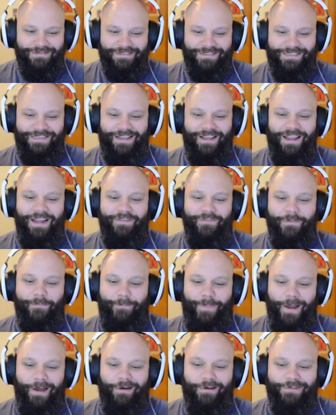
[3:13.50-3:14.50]
It's kind of
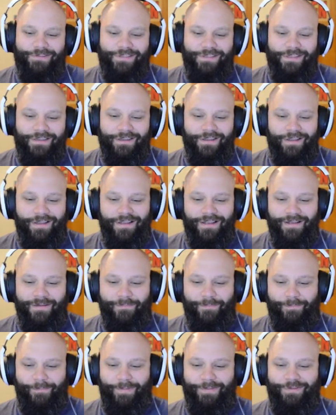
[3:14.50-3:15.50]
embarrassing,
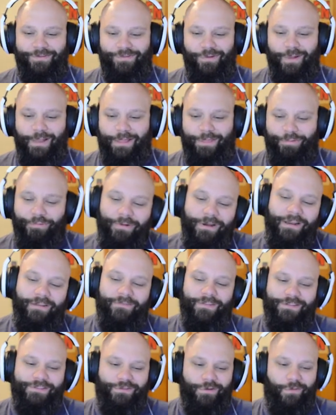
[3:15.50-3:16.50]
but there's only 3
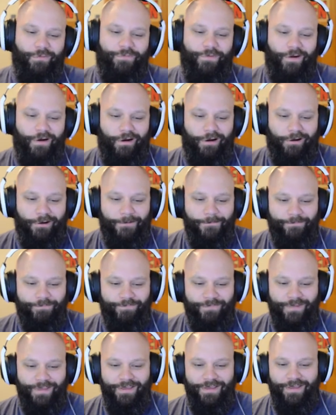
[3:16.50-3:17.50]
of us so far.
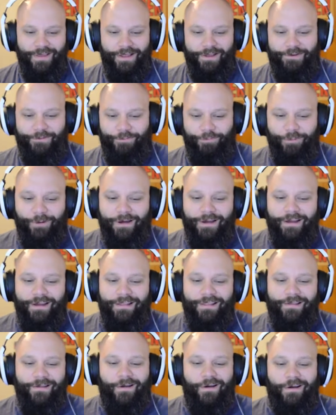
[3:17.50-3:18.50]
It's
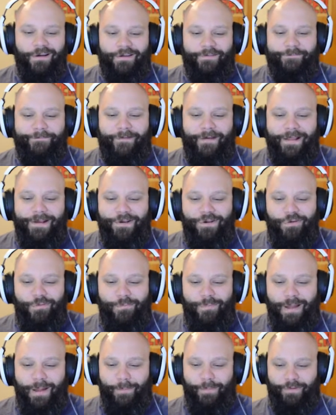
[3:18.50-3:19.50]
really hard to find new
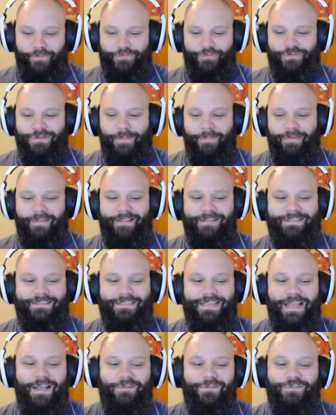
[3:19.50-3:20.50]
members for something that
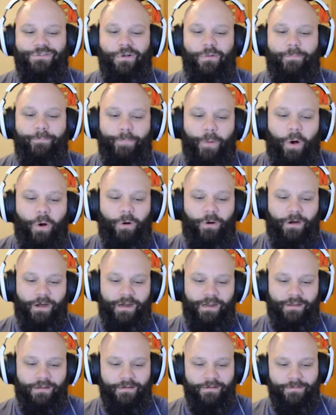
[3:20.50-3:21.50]
sounds so
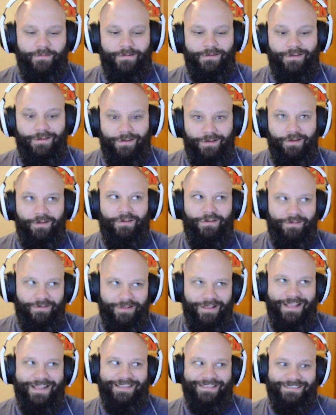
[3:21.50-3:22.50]
boring.
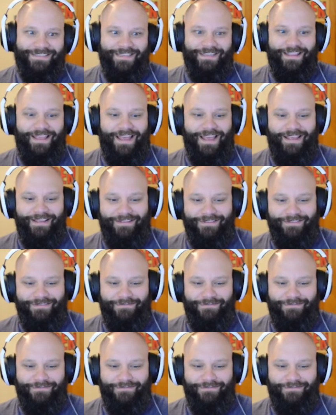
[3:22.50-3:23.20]
Well, I can see that.